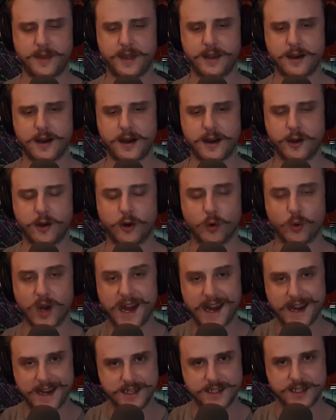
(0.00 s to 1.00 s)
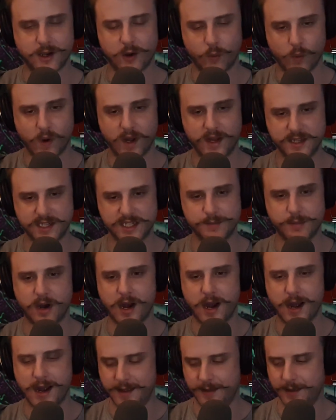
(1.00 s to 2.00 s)
They gotta graze on one
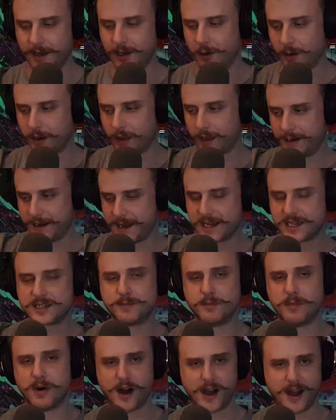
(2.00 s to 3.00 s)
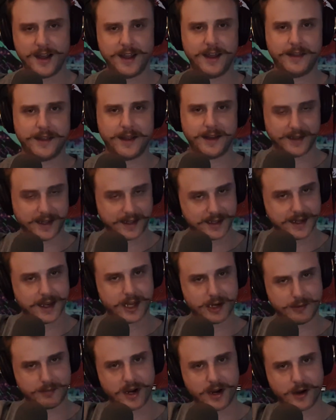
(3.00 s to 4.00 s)
spot and then go to the next spot and then
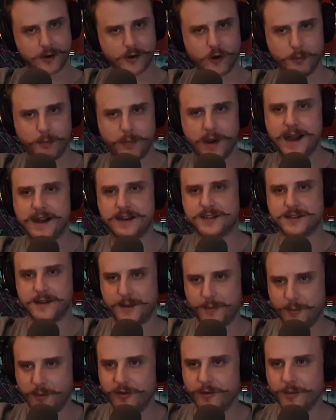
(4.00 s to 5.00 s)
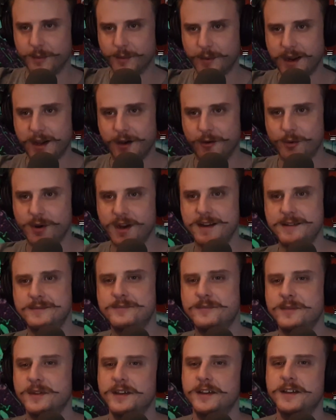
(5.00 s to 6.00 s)
let the other part grow back, so they move them around,
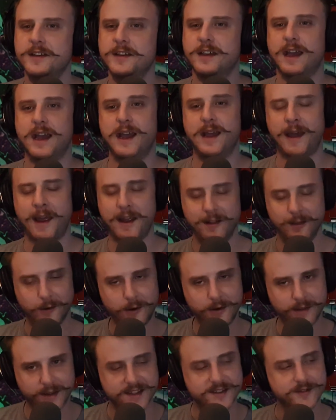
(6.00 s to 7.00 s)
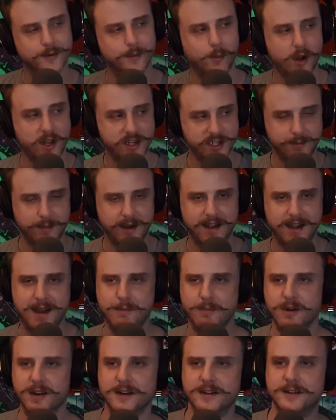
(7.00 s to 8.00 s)
right? I learned this from watching
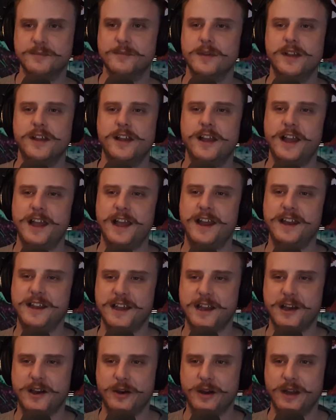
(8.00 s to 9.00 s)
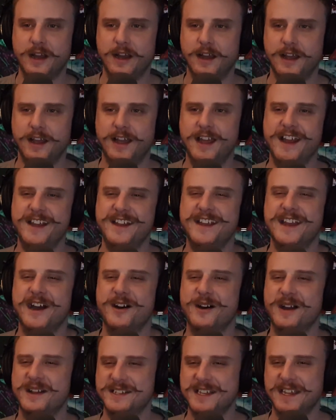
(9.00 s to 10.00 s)
my neighbor. Anyhow,
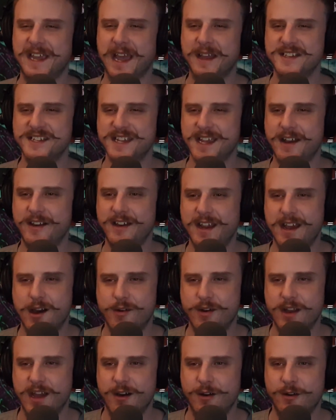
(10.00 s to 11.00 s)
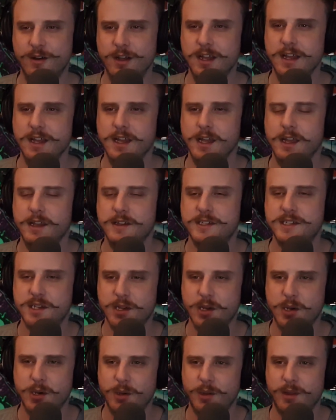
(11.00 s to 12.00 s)
I say anyhow now.
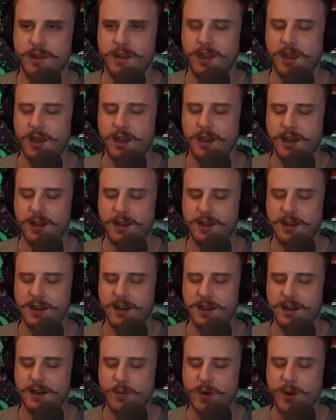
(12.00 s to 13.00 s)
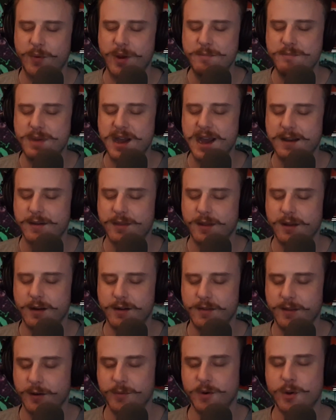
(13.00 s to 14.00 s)
So we went
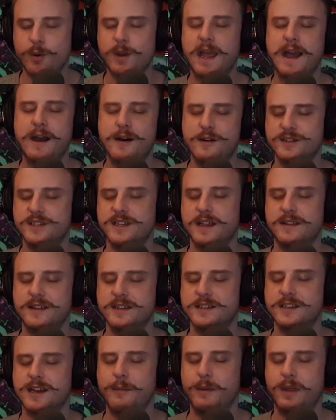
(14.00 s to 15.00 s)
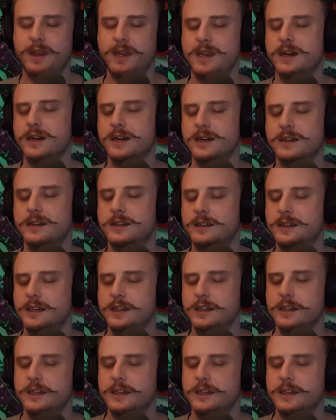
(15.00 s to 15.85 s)
back there. There were no cows at this time of the year.